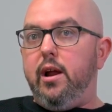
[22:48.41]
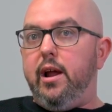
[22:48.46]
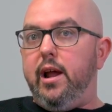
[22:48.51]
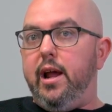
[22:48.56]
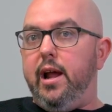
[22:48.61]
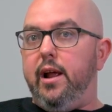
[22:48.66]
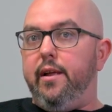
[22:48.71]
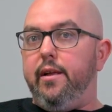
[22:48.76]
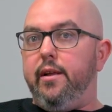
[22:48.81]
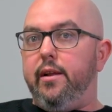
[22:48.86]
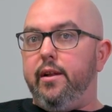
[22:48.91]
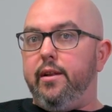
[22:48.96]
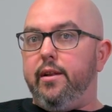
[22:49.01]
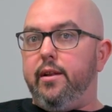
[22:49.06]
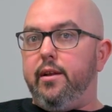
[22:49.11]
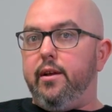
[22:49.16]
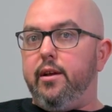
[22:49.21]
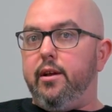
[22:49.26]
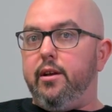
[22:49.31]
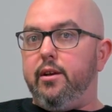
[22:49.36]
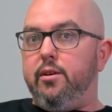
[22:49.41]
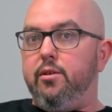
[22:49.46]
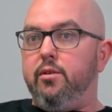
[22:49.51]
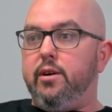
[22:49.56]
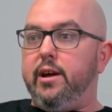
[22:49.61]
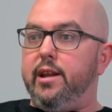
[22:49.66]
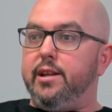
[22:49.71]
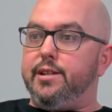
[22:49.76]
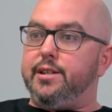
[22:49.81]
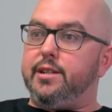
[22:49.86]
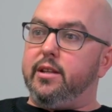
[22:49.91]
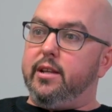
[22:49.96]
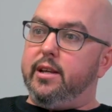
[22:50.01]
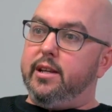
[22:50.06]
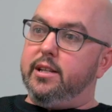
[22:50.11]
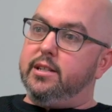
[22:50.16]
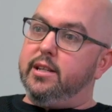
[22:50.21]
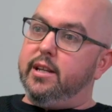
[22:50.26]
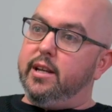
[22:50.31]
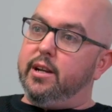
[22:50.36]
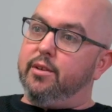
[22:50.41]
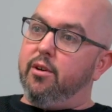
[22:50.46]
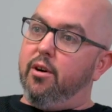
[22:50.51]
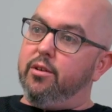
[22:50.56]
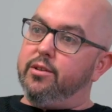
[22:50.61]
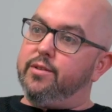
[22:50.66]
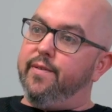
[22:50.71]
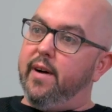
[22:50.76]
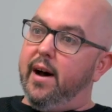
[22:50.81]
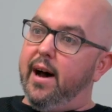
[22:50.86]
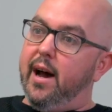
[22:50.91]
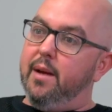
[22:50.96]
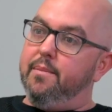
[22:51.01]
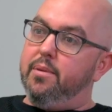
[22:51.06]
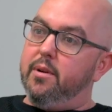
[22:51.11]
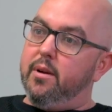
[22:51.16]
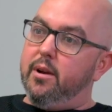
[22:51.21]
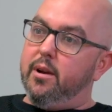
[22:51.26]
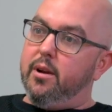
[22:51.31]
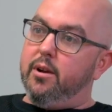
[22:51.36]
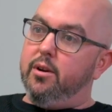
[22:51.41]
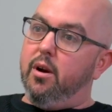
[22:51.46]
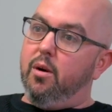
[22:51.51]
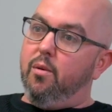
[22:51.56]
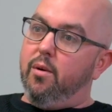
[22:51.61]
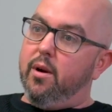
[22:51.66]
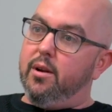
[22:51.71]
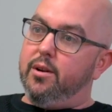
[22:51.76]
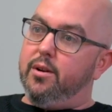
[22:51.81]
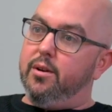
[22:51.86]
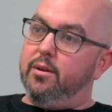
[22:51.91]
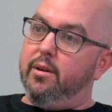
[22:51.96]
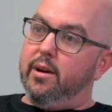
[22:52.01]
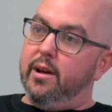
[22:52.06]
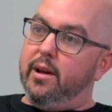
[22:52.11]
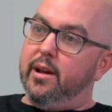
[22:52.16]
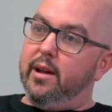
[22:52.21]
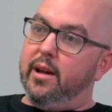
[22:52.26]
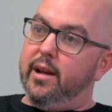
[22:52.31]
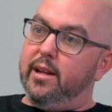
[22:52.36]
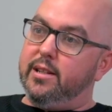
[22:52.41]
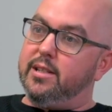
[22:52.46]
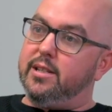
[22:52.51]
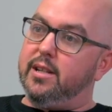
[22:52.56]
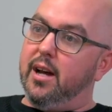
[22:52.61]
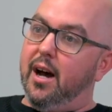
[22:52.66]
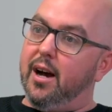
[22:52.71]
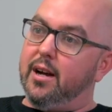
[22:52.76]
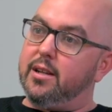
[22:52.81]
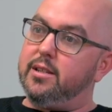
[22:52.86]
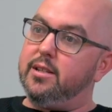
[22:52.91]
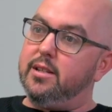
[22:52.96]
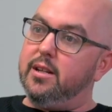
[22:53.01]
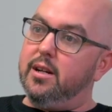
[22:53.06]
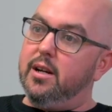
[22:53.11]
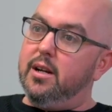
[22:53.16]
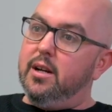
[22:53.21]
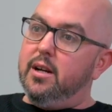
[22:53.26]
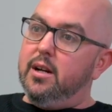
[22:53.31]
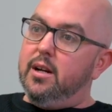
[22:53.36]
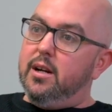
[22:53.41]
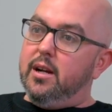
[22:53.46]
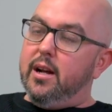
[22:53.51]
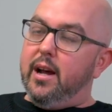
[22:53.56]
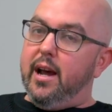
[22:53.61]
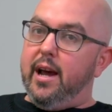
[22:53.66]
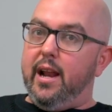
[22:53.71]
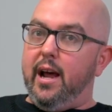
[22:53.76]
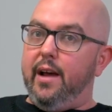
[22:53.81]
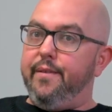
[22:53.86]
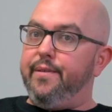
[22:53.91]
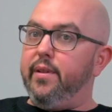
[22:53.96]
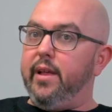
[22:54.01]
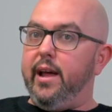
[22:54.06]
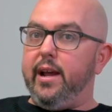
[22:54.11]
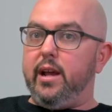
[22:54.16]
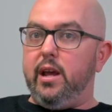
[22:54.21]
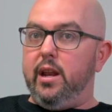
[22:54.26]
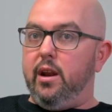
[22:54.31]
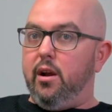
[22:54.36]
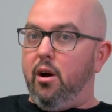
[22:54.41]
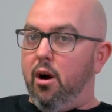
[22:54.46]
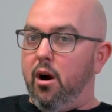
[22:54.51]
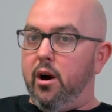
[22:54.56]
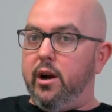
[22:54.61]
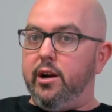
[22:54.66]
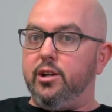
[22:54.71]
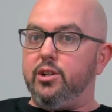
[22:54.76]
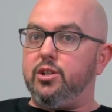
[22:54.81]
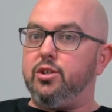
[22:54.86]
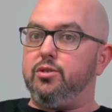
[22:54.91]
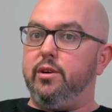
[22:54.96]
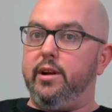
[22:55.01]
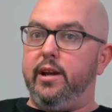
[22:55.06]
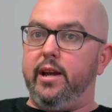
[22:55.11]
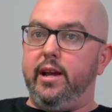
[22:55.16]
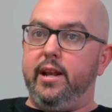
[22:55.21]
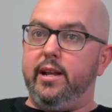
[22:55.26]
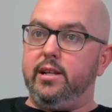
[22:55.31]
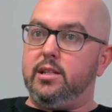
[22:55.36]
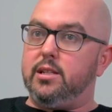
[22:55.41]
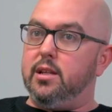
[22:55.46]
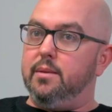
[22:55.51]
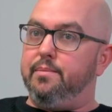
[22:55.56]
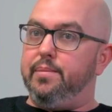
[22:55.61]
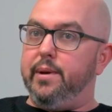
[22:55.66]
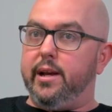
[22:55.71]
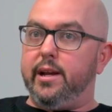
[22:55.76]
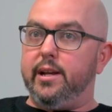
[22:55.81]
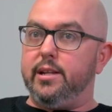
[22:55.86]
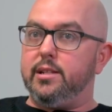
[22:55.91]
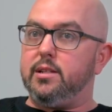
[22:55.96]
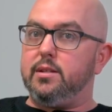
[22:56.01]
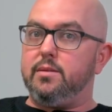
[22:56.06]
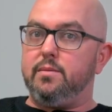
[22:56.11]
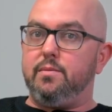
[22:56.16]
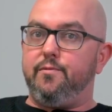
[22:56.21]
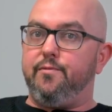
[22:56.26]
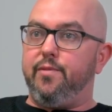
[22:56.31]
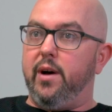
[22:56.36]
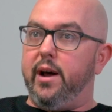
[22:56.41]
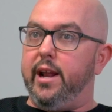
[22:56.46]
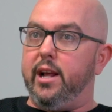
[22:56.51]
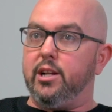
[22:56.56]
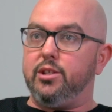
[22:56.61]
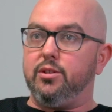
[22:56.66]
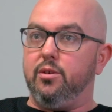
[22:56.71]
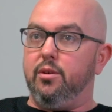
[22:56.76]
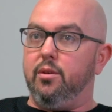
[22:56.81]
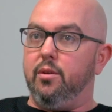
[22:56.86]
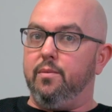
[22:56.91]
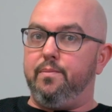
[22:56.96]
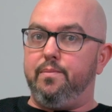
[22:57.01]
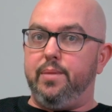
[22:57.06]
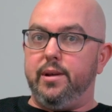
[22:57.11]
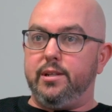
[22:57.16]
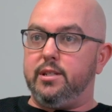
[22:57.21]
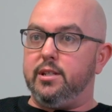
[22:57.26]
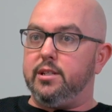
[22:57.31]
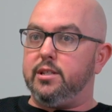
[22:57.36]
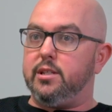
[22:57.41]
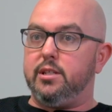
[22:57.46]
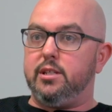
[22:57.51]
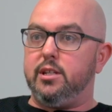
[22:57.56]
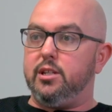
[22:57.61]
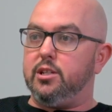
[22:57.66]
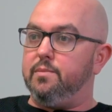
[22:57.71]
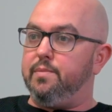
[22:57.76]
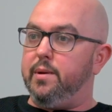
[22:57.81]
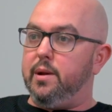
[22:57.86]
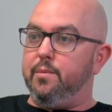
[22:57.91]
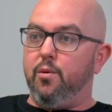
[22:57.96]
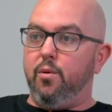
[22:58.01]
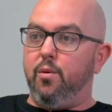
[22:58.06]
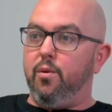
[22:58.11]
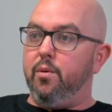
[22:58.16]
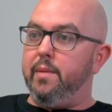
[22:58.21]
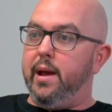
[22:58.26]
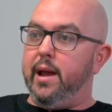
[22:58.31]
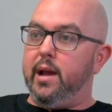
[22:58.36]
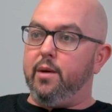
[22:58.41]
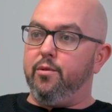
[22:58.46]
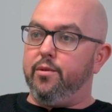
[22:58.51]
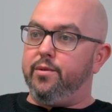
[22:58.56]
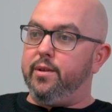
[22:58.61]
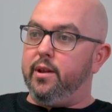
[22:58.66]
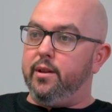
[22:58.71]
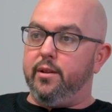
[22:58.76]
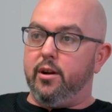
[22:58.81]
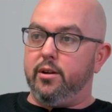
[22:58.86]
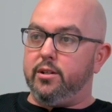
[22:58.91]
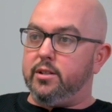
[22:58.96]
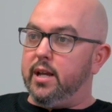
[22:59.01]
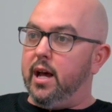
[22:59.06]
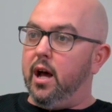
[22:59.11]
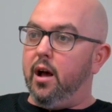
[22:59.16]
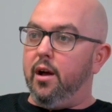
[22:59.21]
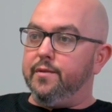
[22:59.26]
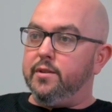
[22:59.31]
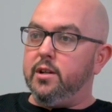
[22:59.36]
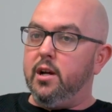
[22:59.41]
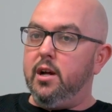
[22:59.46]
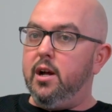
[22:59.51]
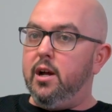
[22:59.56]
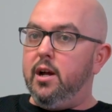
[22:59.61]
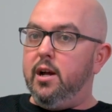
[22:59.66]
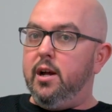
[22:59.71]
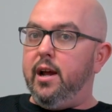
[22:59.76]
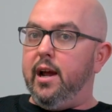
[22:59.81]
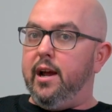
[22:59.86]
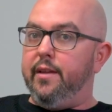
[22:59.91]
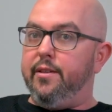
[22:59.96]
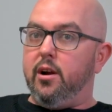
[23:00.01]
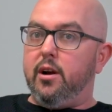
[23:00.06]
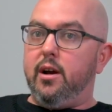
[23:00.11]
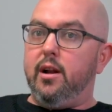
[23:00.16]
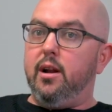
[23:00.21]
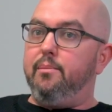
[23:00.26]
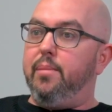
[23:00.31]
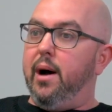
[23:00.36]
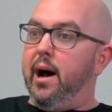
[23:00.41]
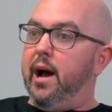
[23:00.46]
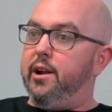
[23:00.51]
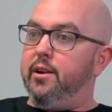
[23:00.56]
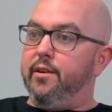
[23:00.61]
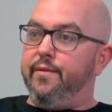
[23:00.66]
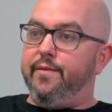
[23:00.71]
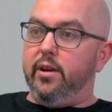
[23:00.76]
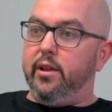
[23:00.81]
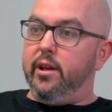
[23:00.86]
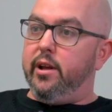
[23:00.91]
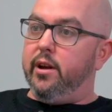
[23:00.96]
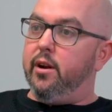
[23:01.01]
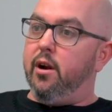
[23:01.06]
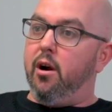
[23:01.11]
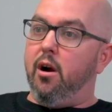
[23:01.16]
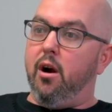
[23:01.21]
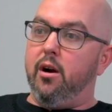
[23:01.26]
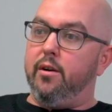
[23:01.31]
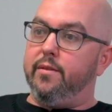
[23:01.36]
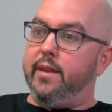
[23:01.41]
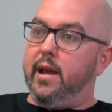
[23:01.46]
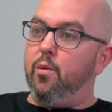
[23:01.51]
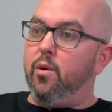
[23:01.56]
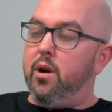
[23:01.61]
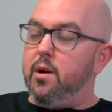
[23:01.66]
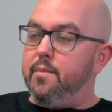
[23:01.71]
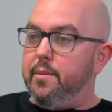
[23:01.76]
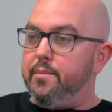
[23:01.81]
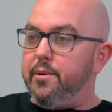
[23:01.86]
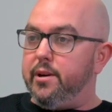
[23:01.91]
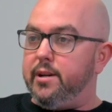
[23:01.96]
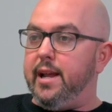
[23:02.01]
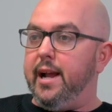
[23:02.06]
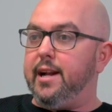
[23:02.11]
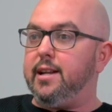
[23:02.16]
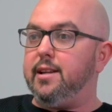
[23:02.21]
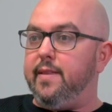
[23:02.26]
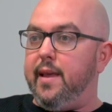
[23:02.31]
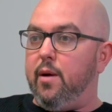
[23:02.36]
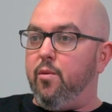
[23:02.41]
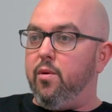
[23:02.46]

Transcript: and you get a sleazy, gross vibe, you don't want to do it. It sucks. And I feel like in our industry, it is the biggest financial business decision people will make within themselves. And they're going to buy your feeling and heart. They want to be protected. They